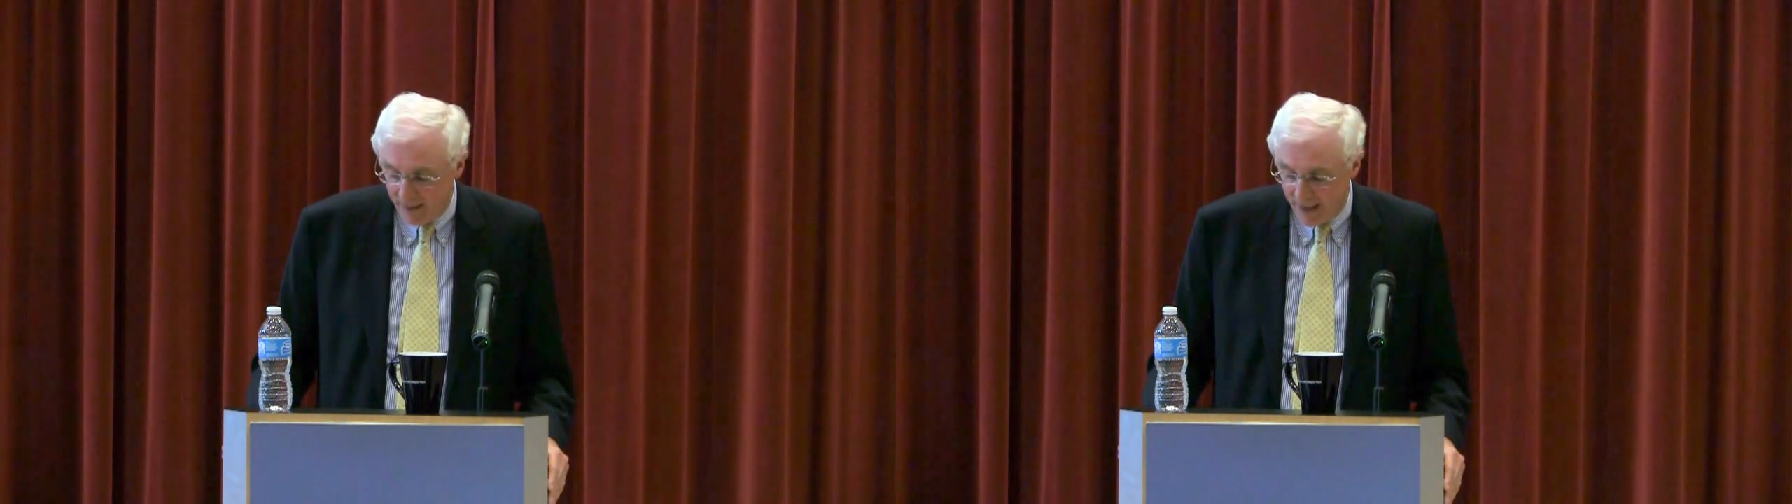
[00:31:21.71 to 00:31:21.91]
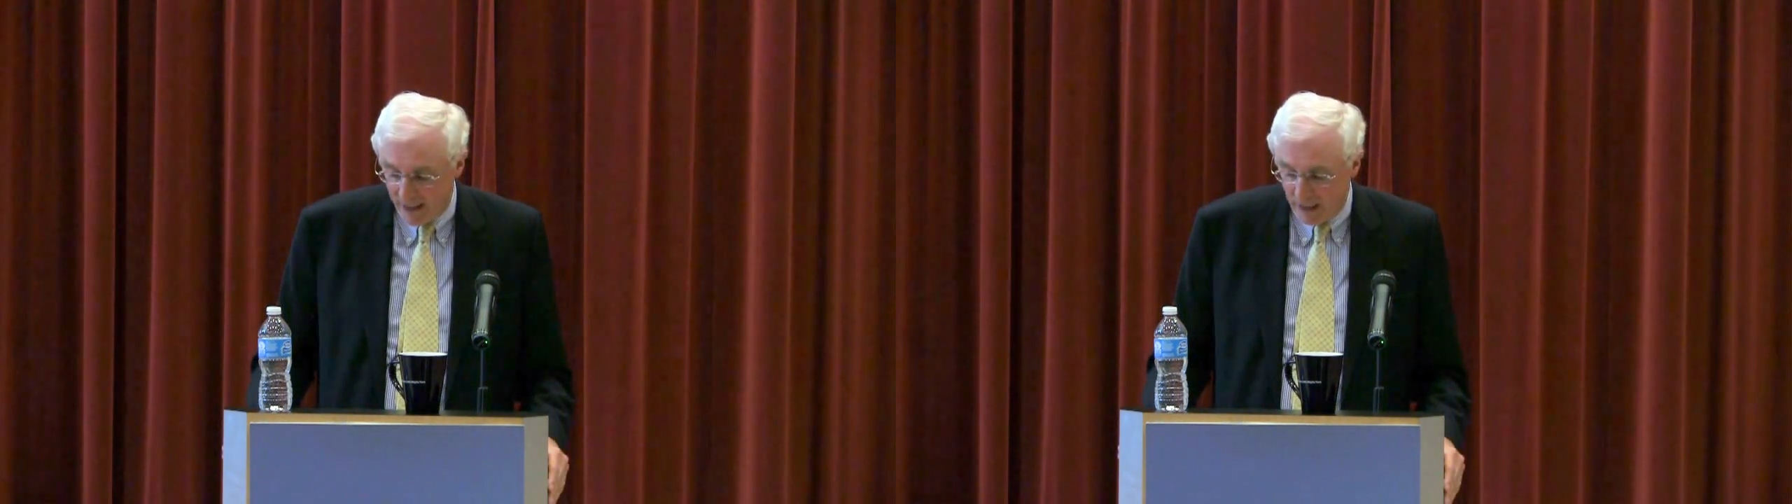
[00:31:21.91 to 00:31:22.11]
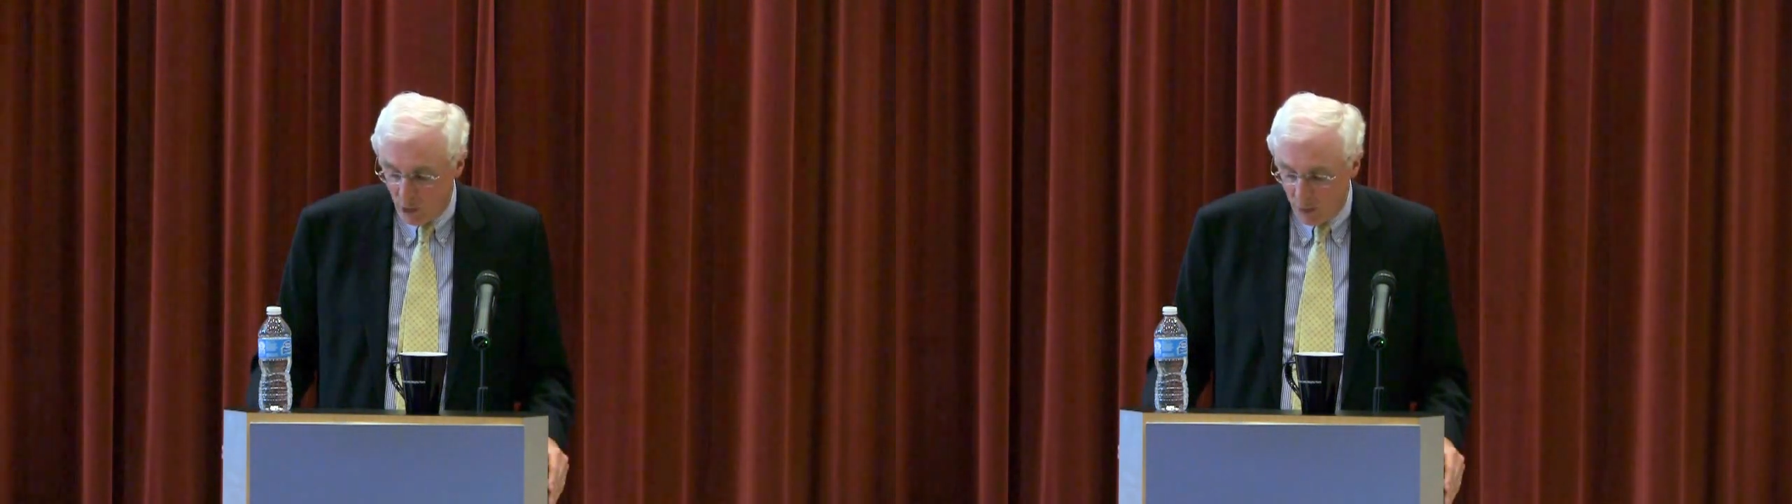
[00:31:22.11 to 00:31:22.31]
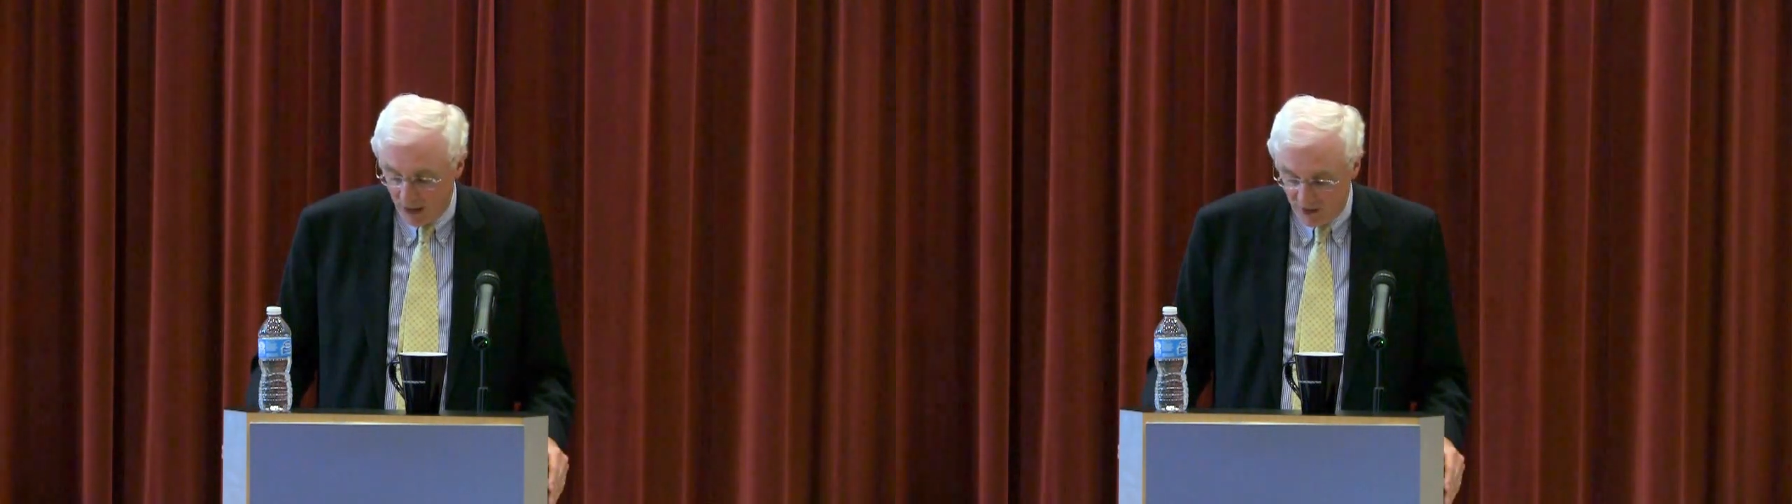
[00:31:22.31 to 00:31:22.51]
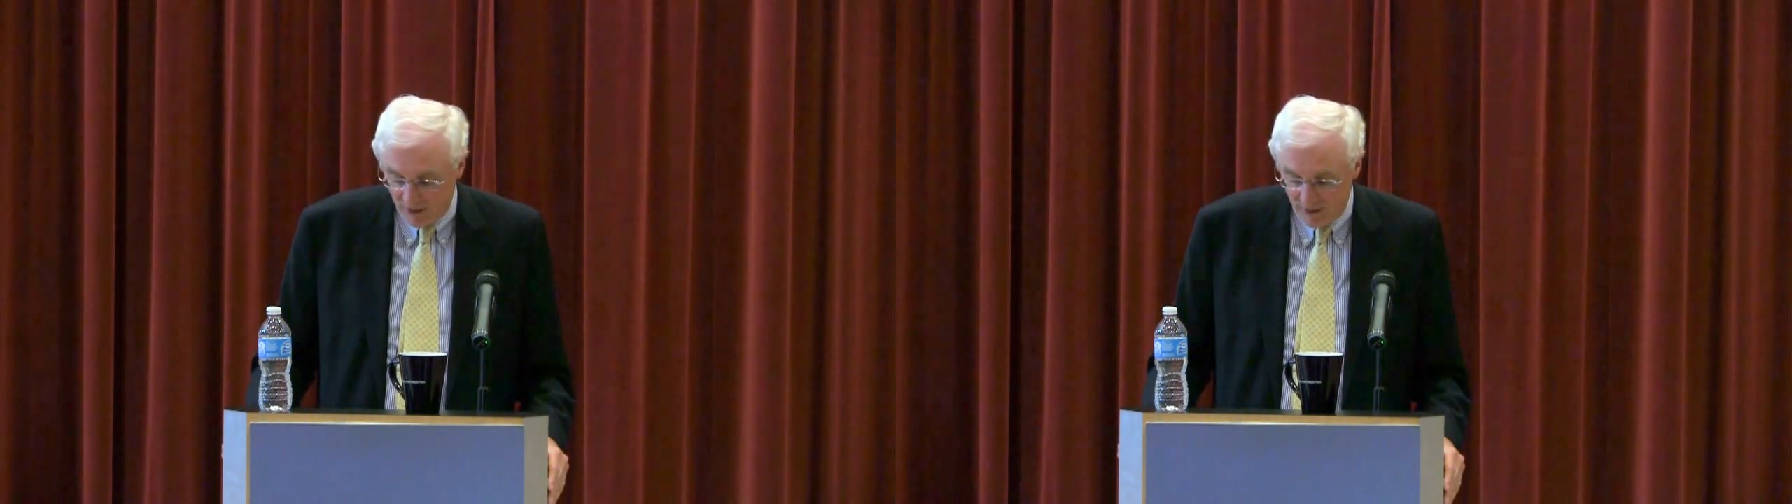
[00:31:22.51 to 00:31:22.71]
10 global
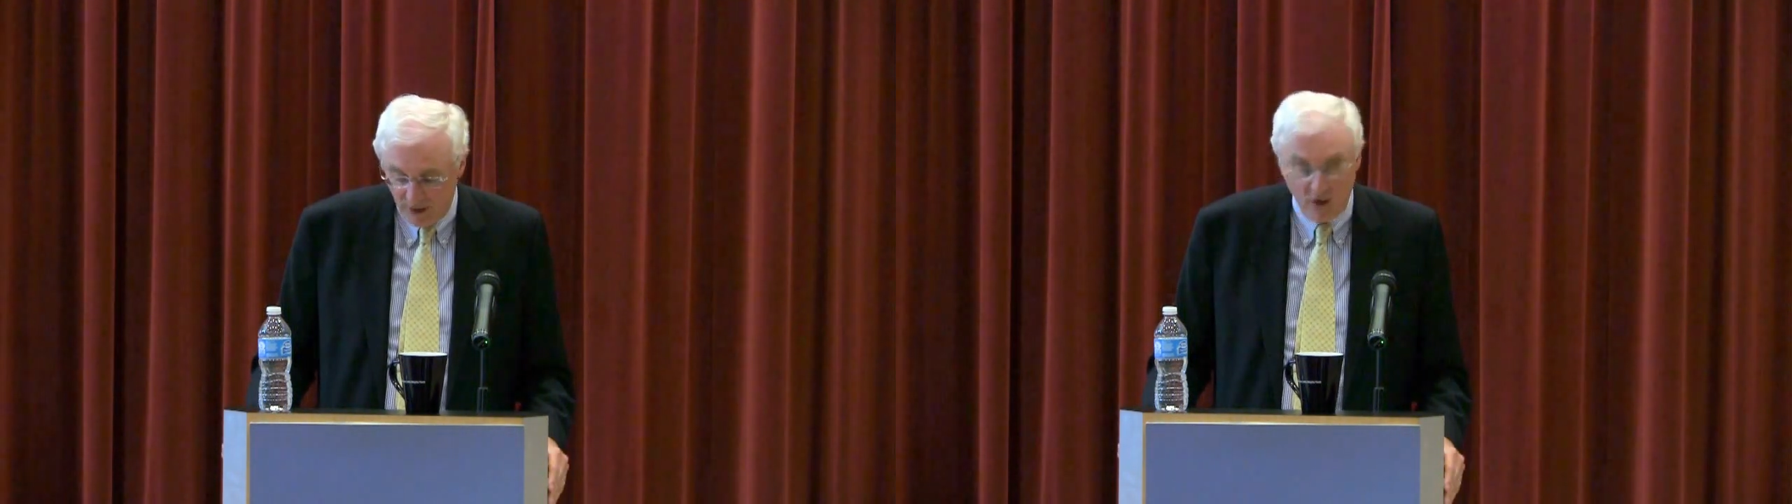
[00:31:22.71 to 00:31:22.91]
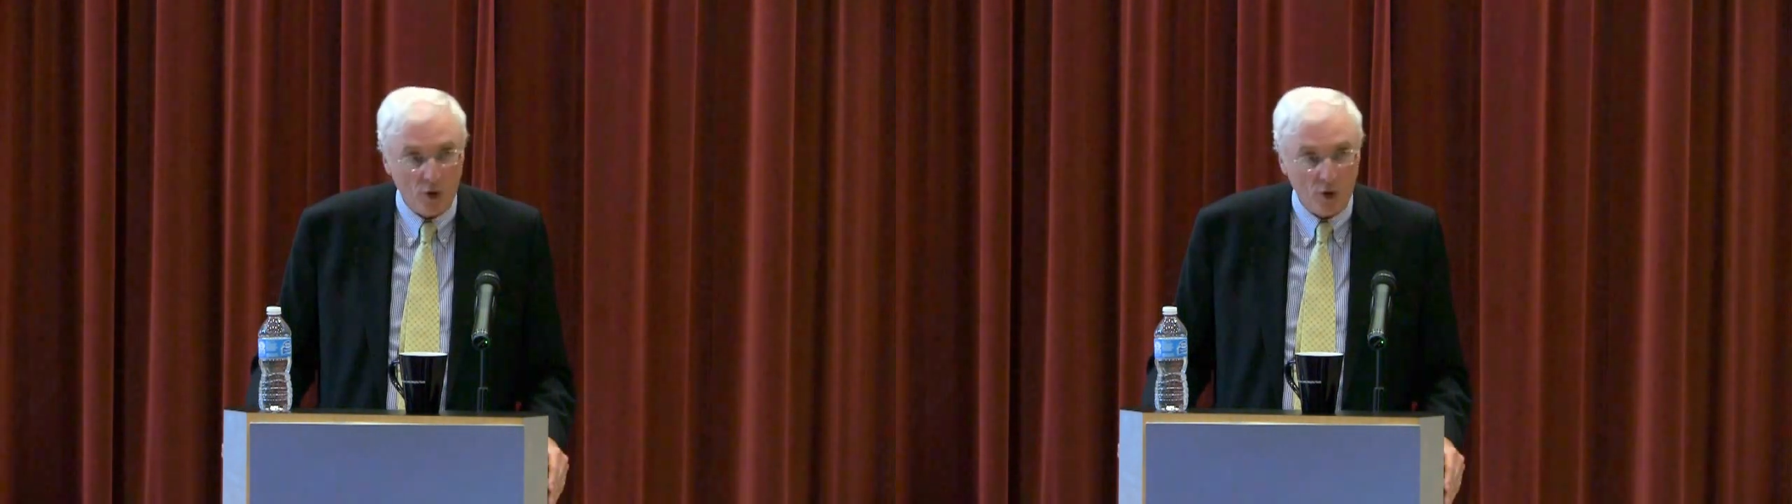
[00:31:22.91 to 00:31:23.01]
ICT